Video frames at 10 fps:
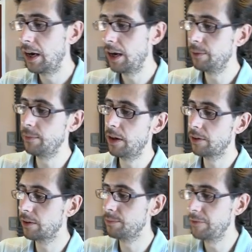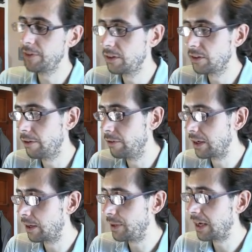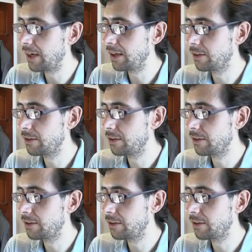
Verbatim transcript: Um, uh, uh my videos aren't really going to be getting the